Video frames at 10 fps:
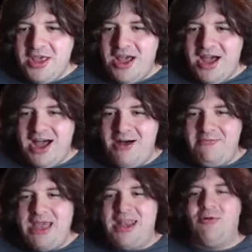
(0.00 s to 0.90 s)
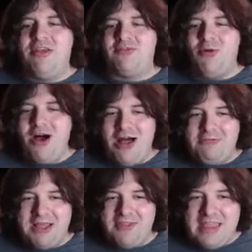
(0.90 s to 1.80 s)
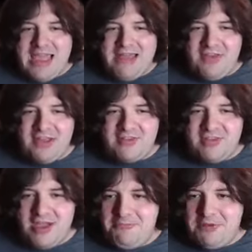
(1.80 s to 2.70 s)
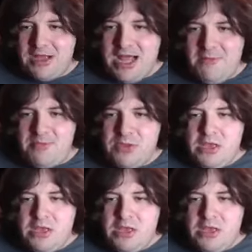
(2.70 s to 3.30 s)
Um, anyways, while I'm getting that fixed up, um,